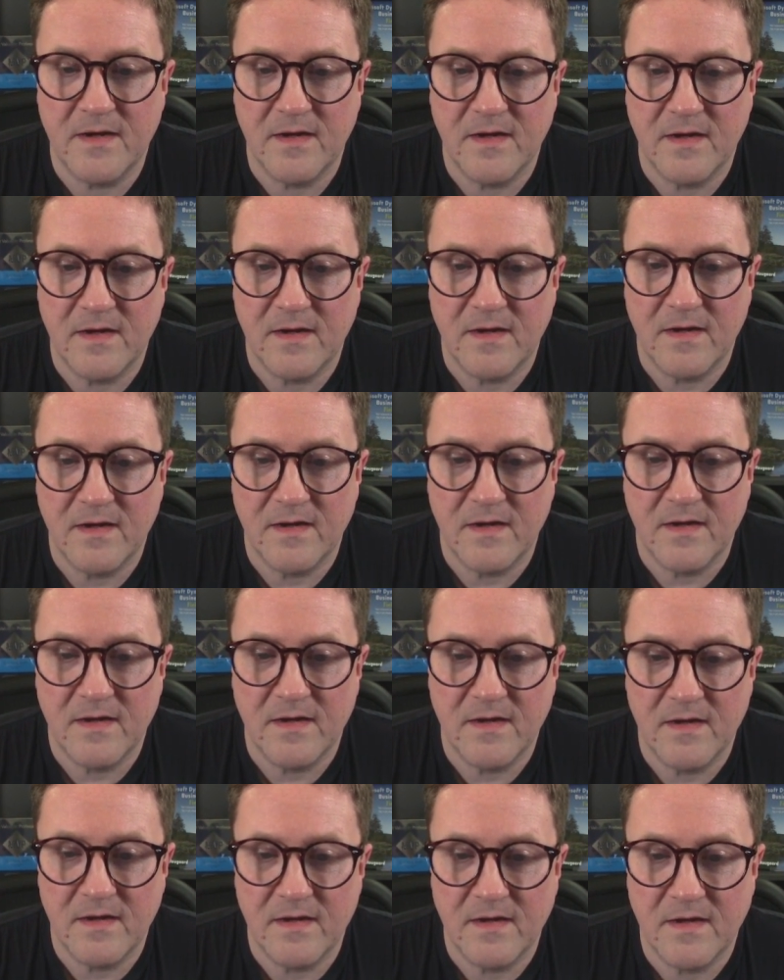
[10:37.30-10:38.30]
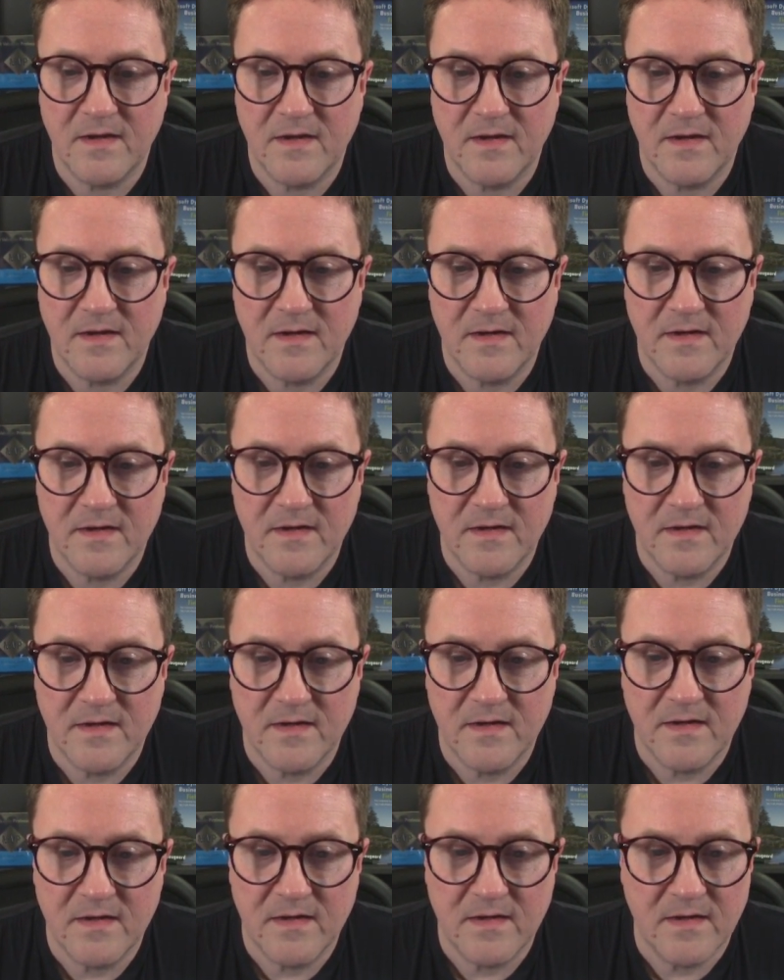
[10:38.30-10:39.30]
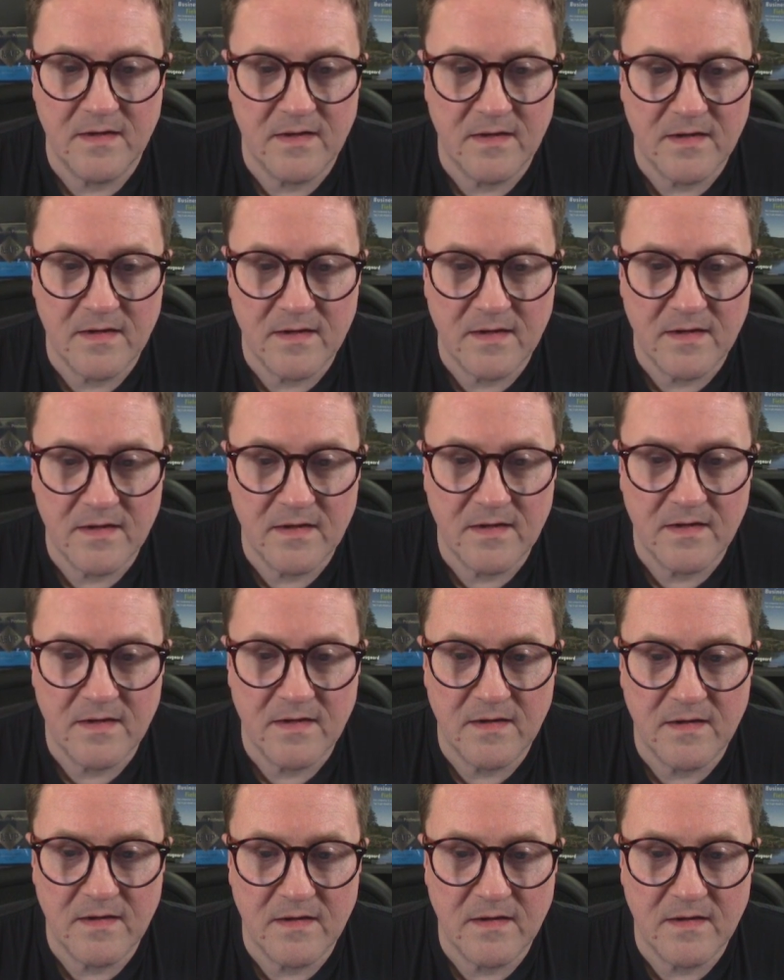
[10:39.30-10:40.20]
Nobody speaks.